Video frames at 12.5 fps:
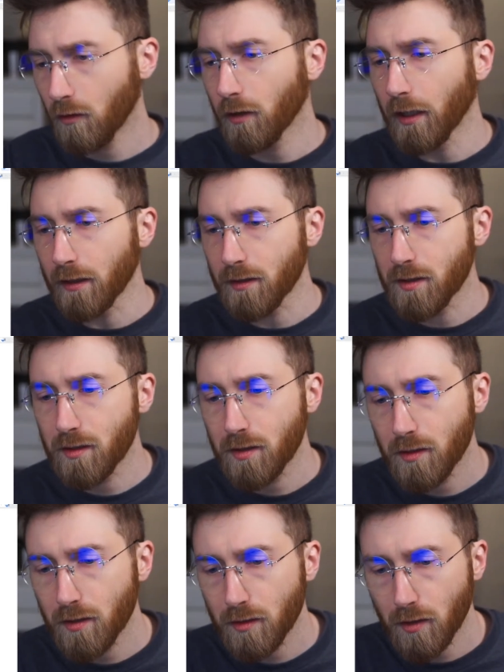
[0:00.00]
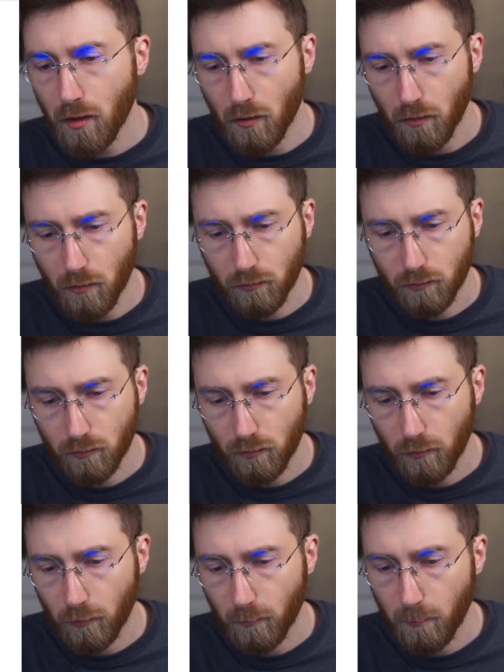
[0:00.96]
All right, so
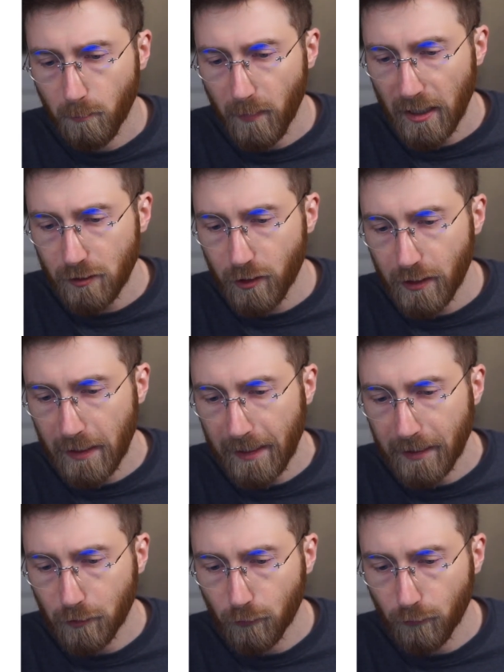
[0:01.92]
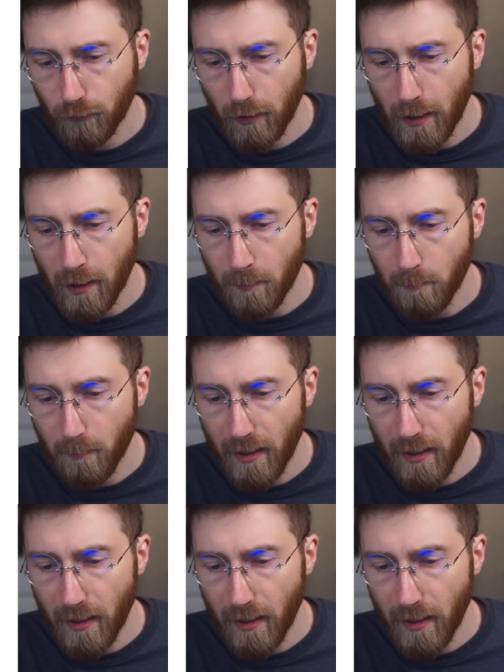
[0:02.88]
magic and crime.